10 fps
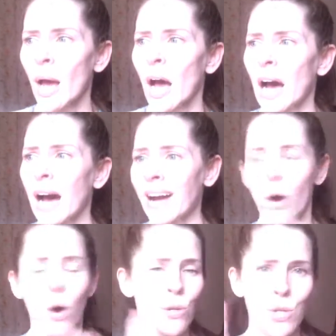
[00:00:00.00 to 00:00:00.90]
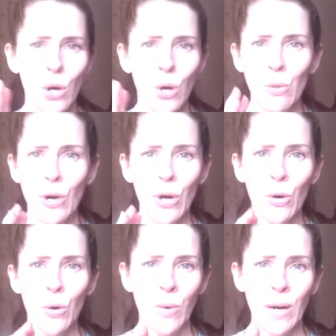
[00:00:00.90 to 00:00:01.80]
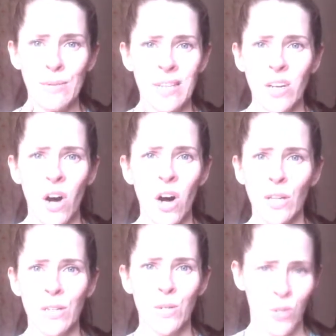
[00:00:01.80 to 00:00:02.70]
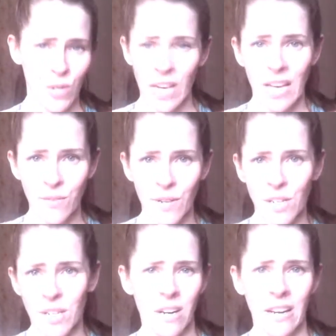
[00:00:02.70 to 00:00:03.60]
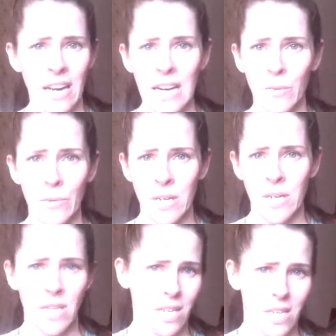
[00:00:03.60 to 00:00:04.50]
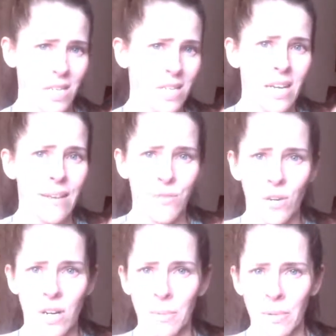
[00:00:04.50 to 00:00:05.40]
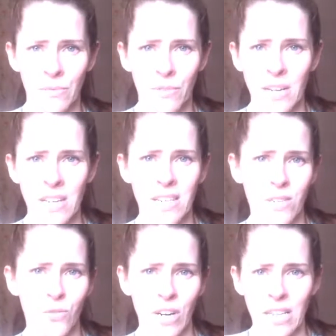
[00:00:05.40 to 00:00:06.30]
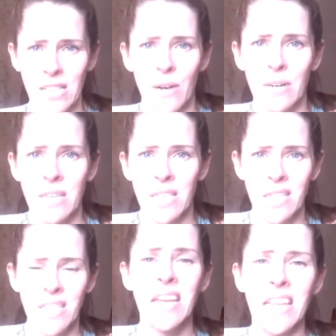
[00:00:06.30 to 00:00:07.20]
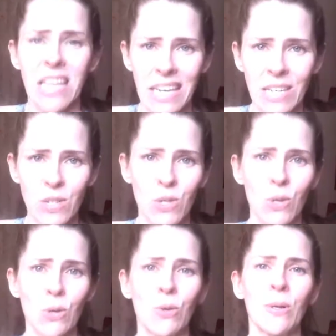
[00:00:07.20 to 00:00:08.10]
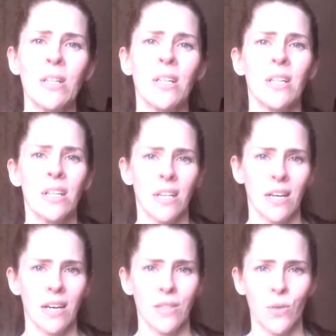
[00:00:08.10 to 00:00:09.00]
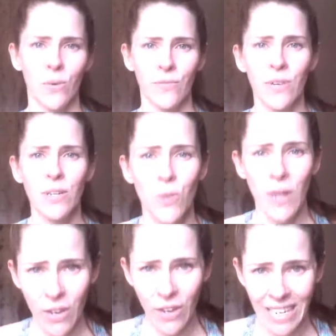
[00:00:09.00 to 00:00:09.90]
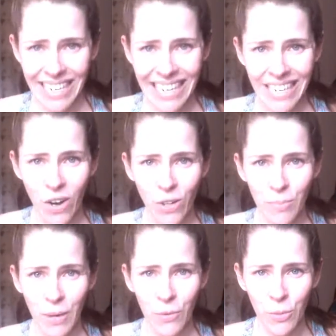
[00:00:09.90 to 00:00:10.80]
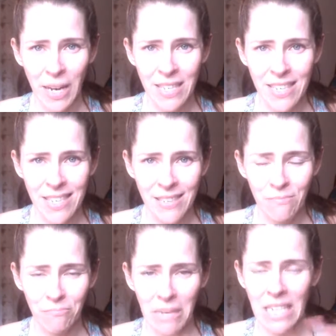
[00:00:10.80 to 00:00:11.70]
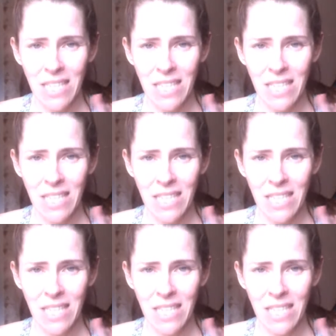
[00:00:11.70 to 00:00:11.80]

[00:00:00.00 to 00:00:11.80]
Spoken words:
I also, though, when I was in college and a vegetarian, I would, after a couple of drinks, I would sneak into the refrigerator and eat all of my roommates' meats.